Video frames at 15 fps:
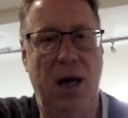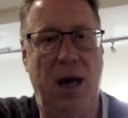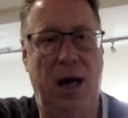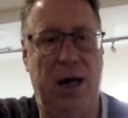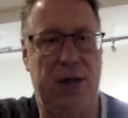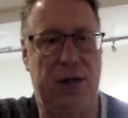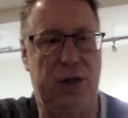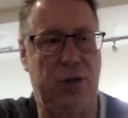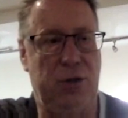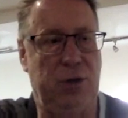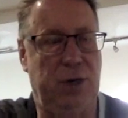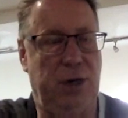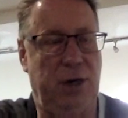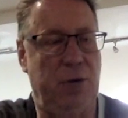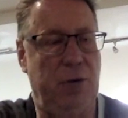and duly
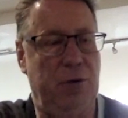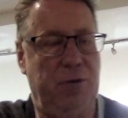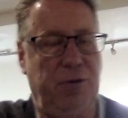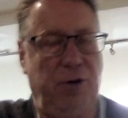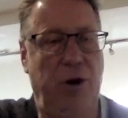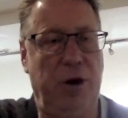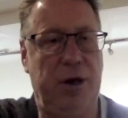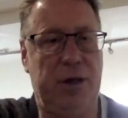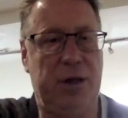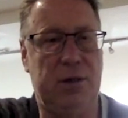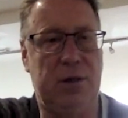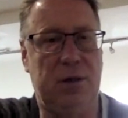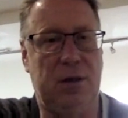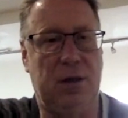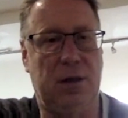notified
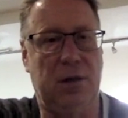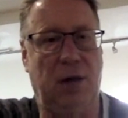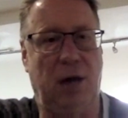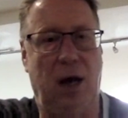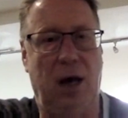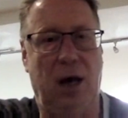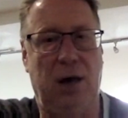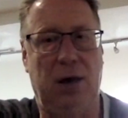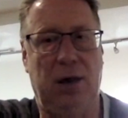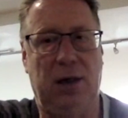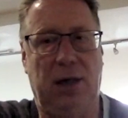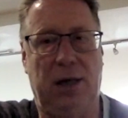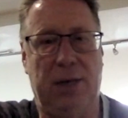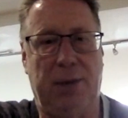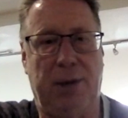
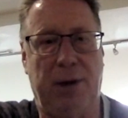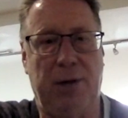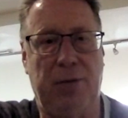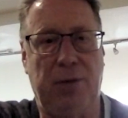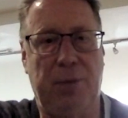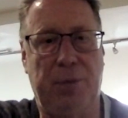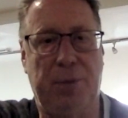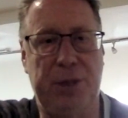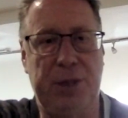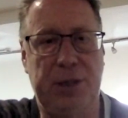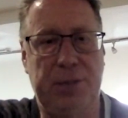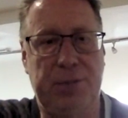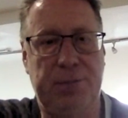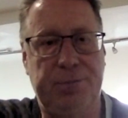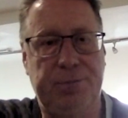London Borough of Redbridge,
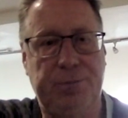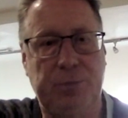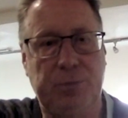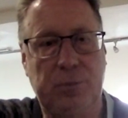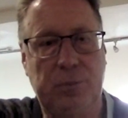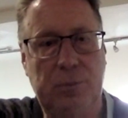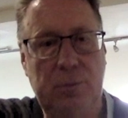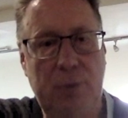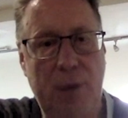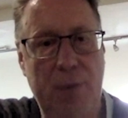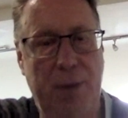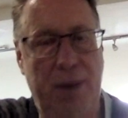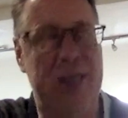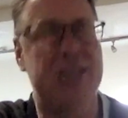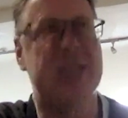
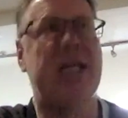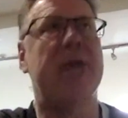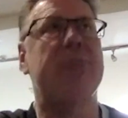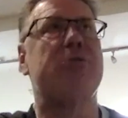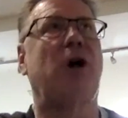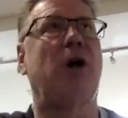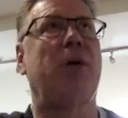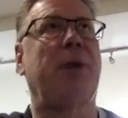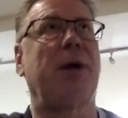but at the same time